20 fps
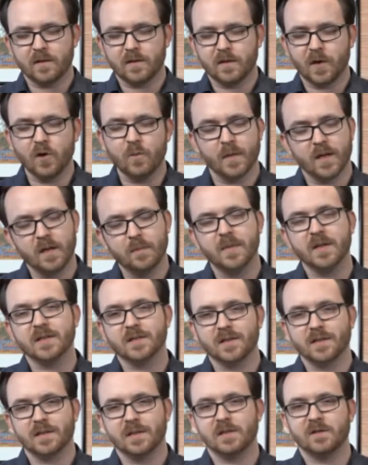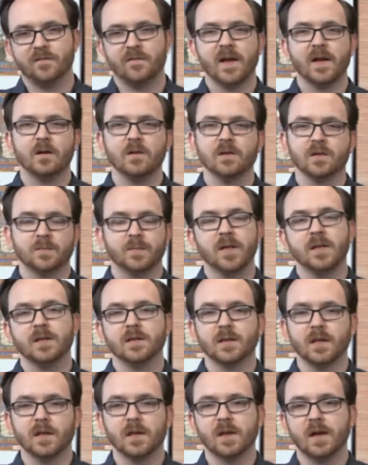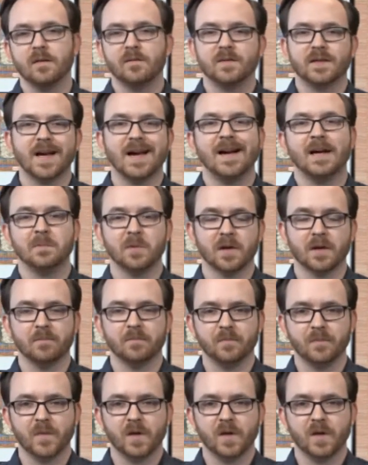too many businesses fail to spend enough time on.